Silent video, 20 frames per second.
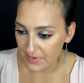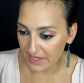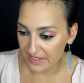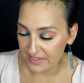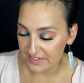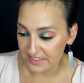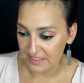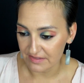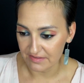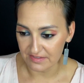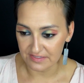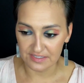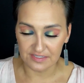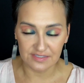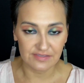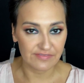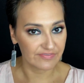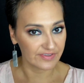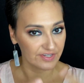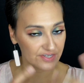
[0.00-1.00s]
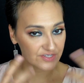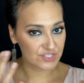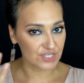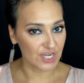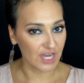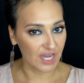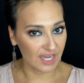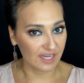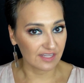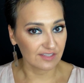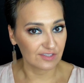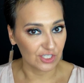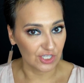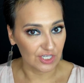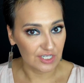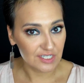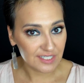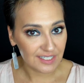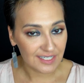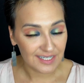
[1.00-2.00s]
but this is the finished eye
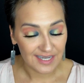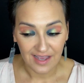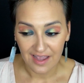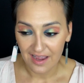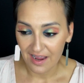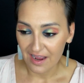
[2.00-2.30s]
look.